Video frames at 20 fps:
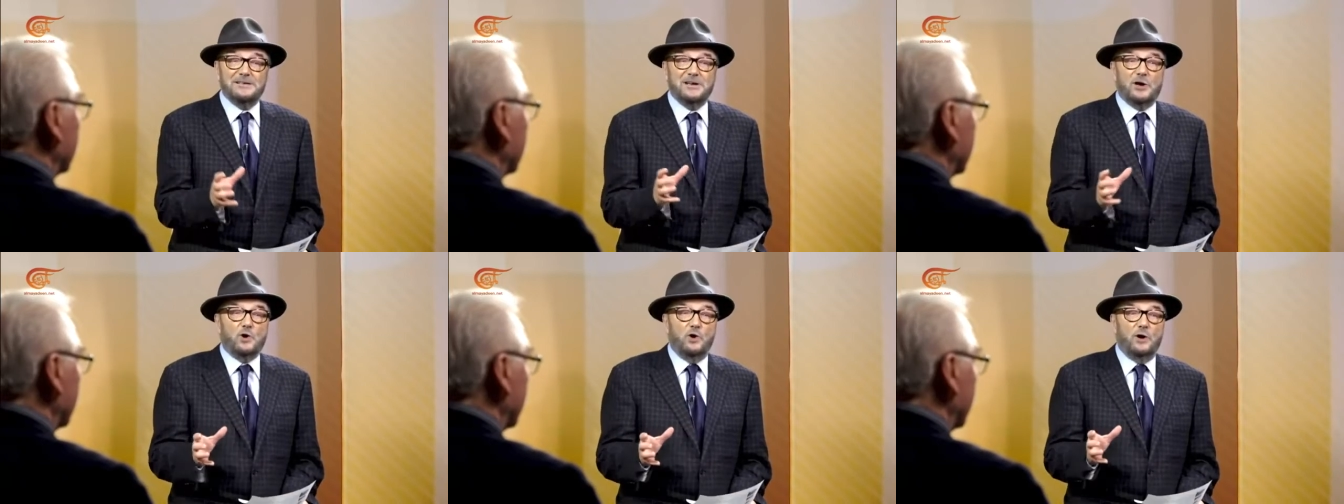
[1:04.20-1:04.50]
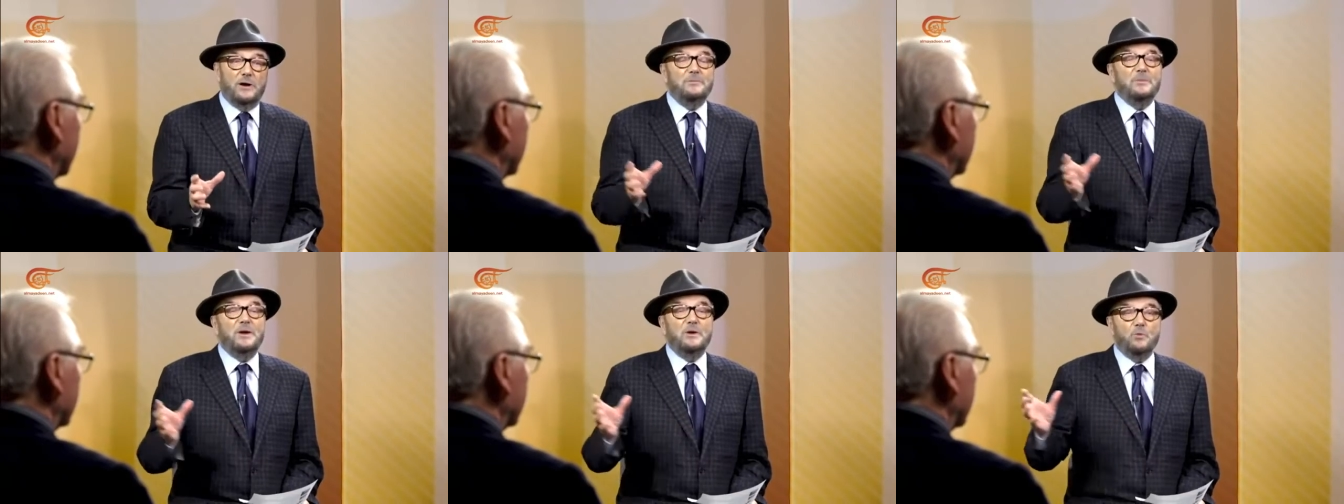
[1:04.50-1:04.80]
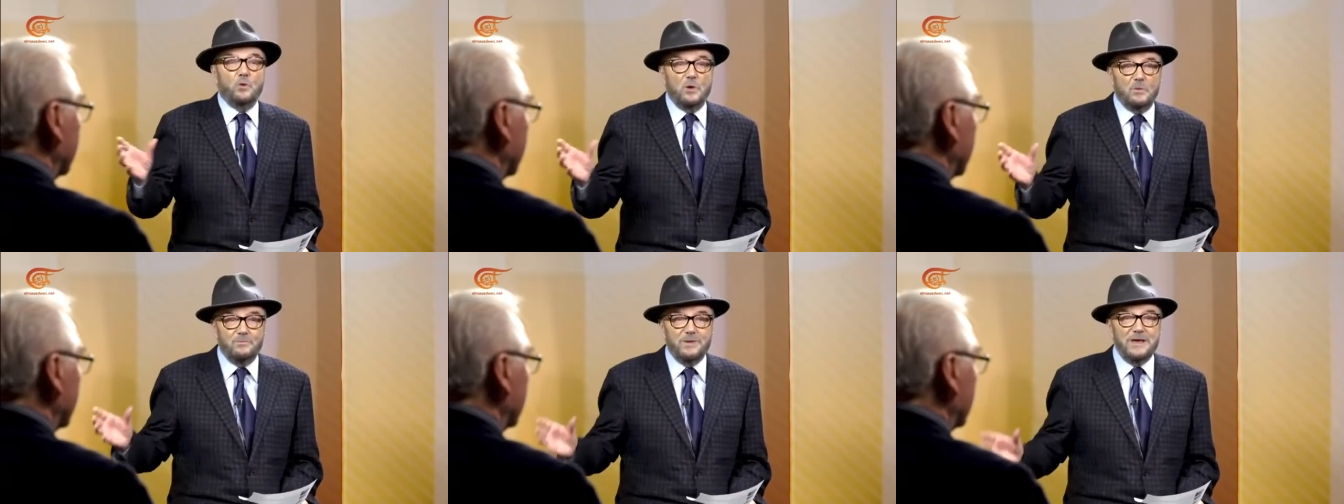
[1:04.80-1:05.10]
economy
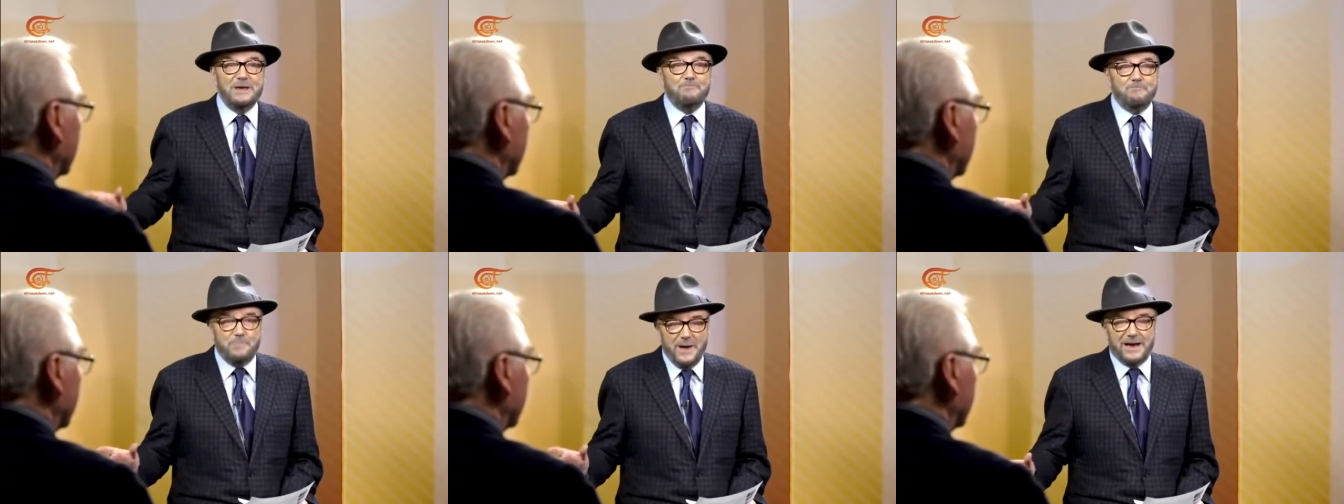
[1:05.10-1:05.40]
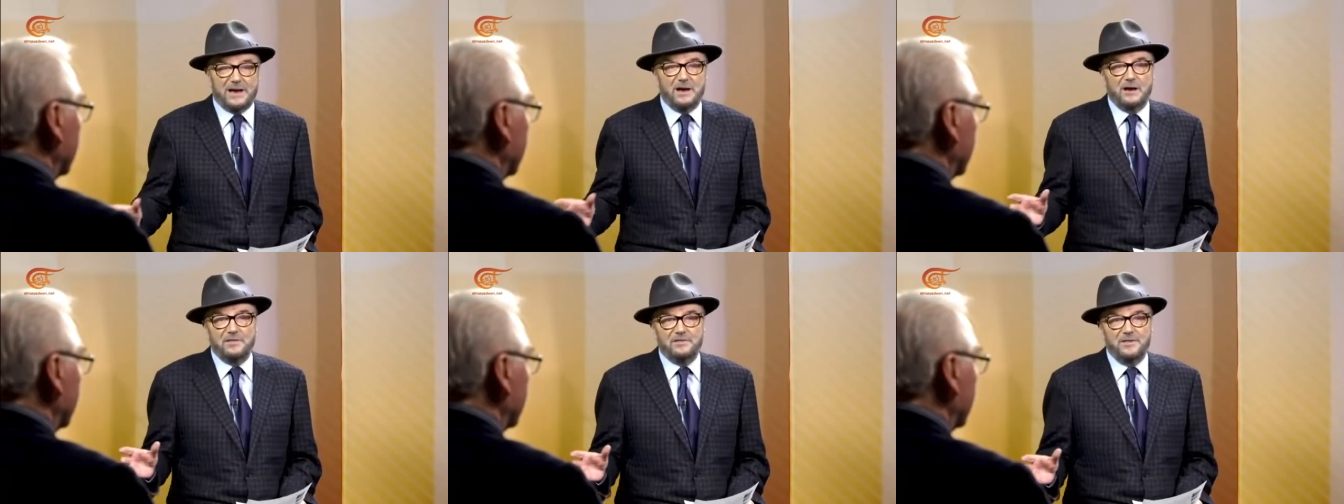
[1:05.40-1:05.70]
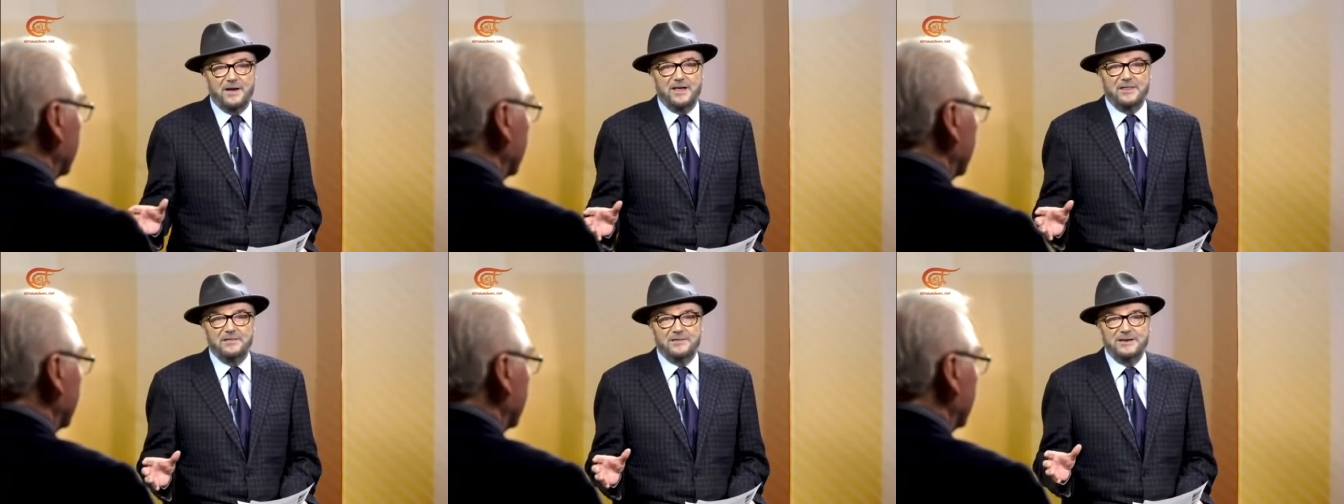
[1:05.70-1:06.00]
will be bigger
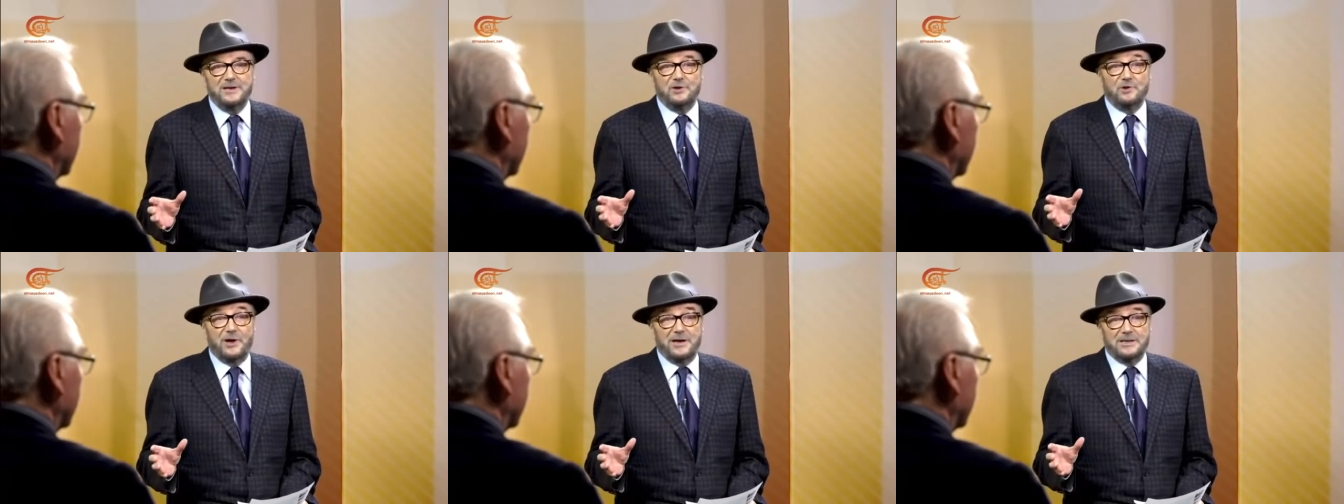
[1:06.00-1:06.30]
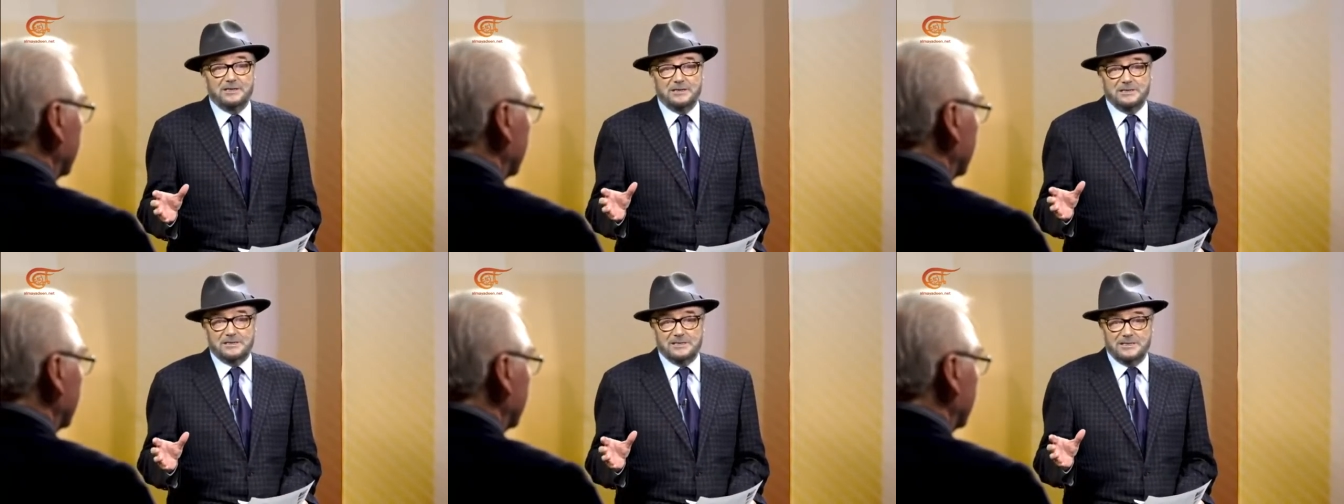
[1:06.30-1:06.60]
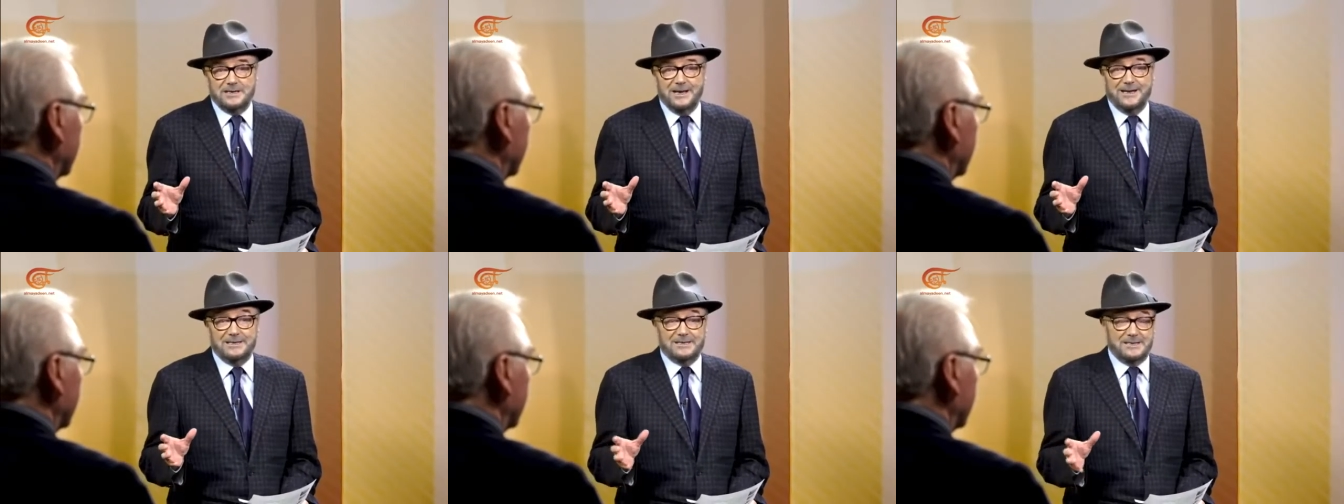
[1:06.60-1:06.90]
than the United
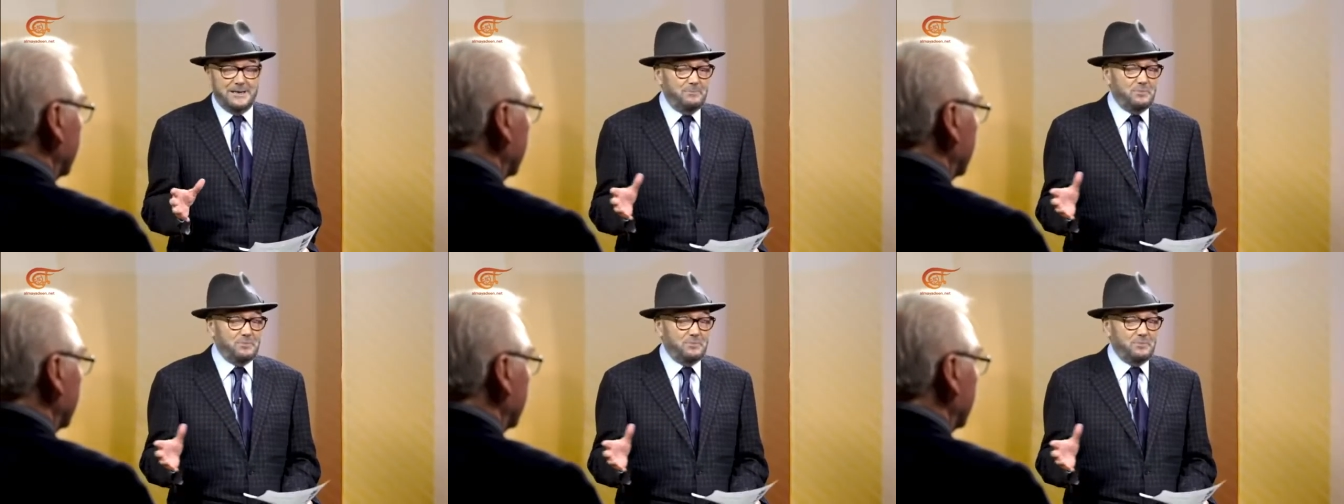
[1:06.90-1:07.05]
States.